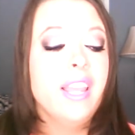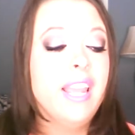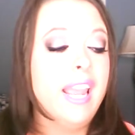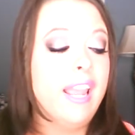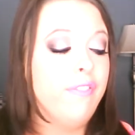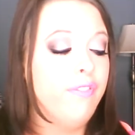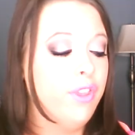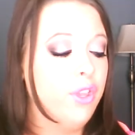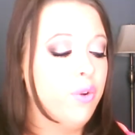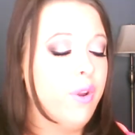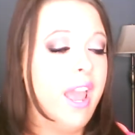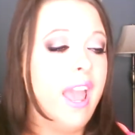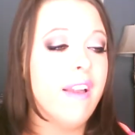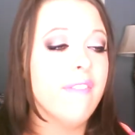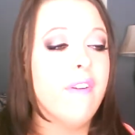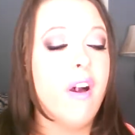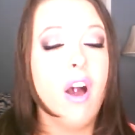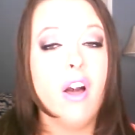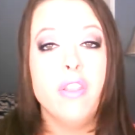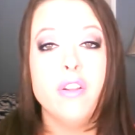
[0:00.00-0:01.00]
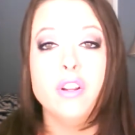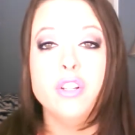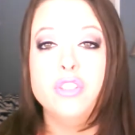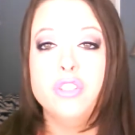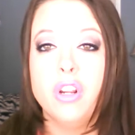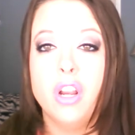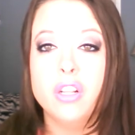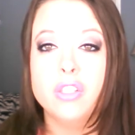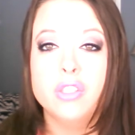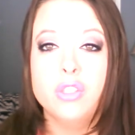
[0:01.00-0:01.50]
If you have other
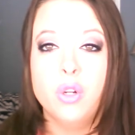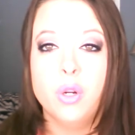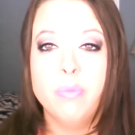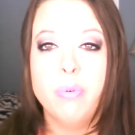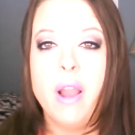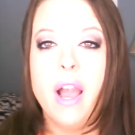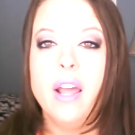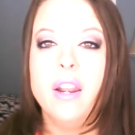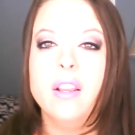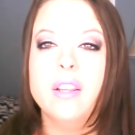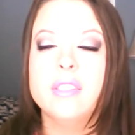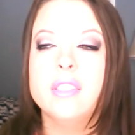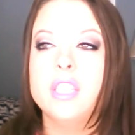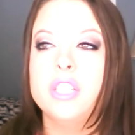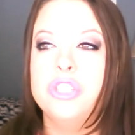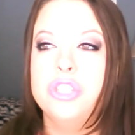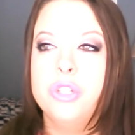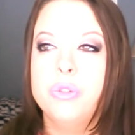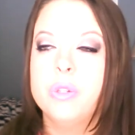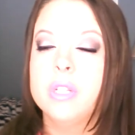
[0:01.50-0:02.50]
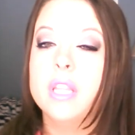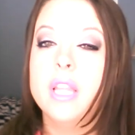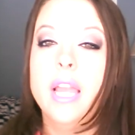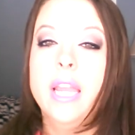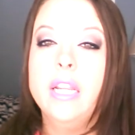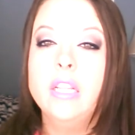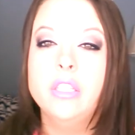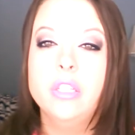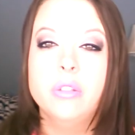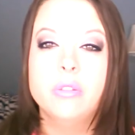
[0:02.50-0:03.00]
drugstore products that you would
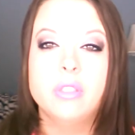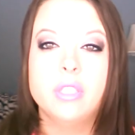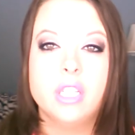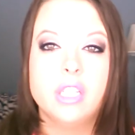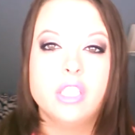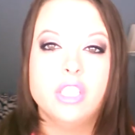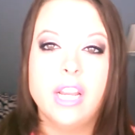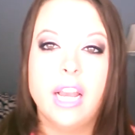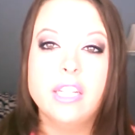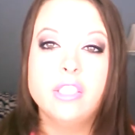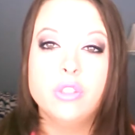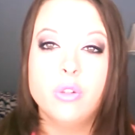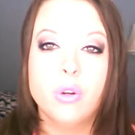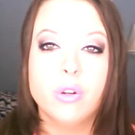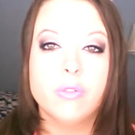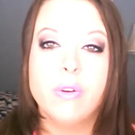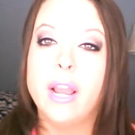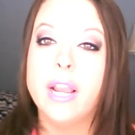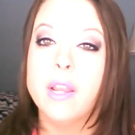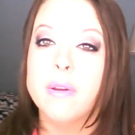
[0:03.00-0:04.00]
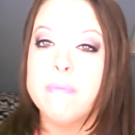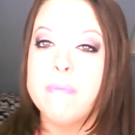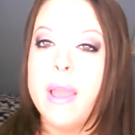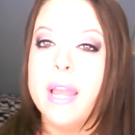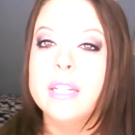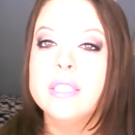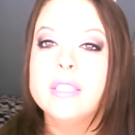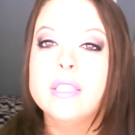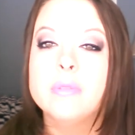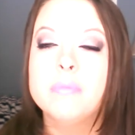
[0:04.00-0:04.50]
like to suggest or
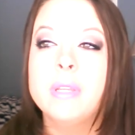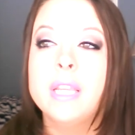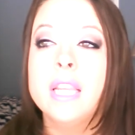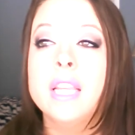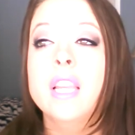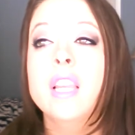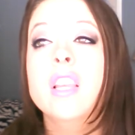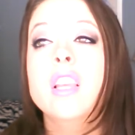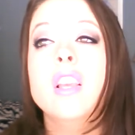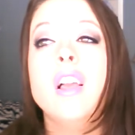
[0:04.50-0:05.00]
recommend to me,